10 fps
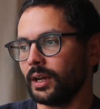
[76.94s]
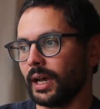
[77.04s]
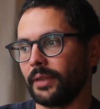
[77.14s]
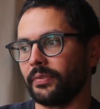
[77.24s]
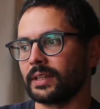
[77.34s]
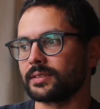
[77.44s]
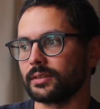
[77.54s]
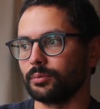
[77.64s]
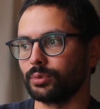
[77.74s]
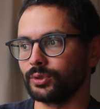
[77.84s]
And that's
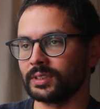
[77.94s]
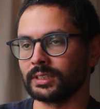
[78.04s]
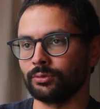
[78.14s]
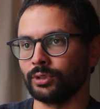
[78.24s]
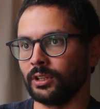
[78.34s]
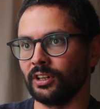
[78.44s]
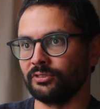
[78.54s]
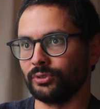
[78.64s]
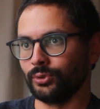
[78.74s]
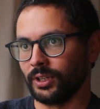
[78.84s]
a process I really
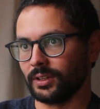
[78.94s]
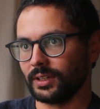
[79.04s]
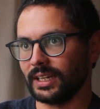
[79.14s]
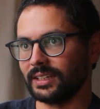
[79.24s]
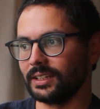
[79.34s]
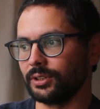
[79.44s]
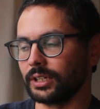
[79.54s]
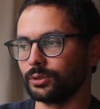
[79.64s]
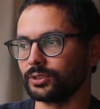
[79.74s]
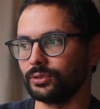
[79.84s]
love doing. And you
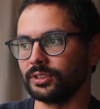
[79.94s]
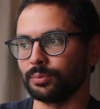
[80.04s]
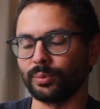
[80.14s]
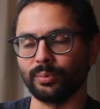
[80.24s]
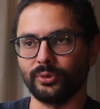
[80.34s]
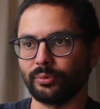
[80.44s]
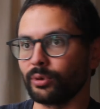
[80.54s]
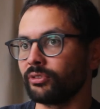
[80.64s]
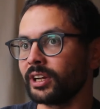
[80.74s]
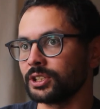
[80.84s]
can also do this with
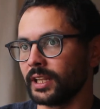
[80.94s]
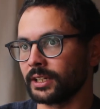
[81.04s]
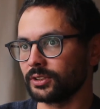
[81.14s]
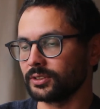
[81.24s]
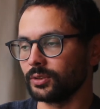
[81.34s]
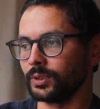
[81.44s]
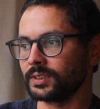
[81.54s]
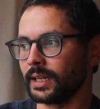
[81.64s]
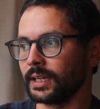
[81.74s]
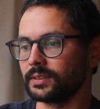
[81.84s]
professional actors. So
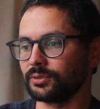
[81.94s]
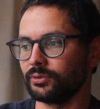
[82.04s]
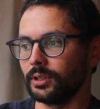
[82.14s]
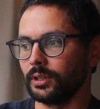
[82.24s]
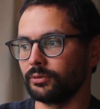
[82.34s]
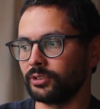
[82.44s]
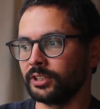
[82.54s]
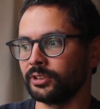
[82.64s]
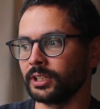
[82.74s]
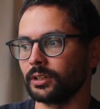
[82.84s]
once I had
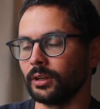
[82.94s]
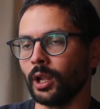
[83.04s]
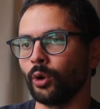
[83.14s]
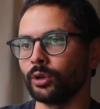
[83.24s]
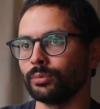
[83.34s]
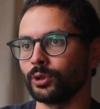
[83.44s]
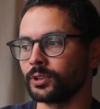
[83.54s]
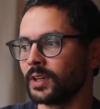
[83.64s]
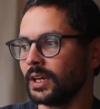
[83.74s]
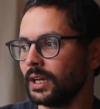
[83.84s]
Frederick Lau on
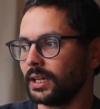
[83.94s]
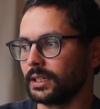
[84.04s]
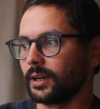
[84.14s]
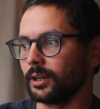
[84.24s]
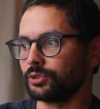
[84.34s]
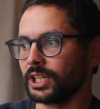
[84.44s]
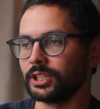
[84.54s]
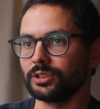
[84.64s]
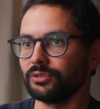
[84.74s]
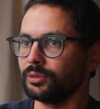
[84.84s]
board, it kind of
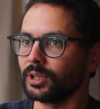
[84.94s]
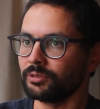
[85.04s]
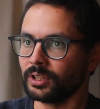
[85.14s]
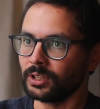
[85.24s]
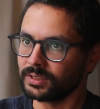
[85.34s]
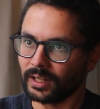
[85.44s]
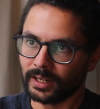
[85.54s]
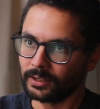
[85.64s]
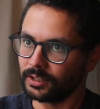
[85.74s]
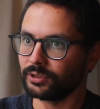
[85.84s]
changed the film, gave it a
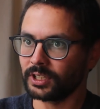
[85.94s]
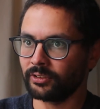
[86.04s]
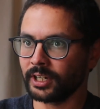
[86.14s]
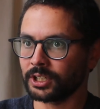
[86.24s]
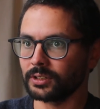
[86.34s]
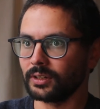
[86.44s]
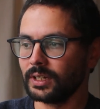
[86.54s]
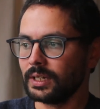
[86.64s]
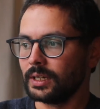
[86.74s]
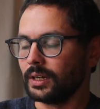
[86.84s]
slightly different direction.
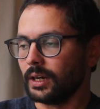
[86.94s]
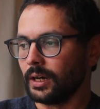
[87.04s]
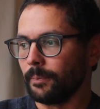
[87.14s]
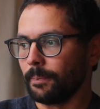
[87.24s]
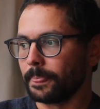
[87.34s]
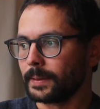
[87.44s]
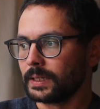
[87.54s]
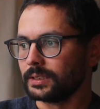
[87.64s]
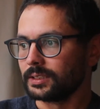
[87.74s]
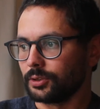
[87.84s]

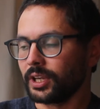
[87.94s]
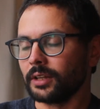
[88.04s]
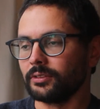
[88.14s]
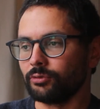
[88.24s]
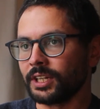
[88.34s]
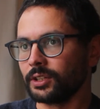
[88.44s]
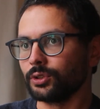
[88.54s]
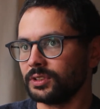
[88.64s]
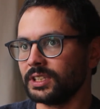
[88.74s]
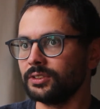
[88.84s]
So yeah, the writing
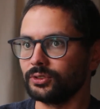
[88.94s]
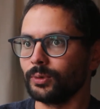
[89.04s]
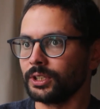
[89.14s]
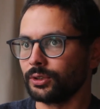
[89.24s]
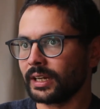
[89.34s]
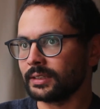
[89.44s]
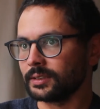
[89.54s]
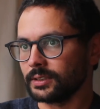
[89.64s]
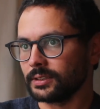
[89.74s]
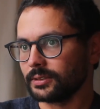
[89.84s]
continues while you're
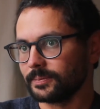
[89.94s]
casting.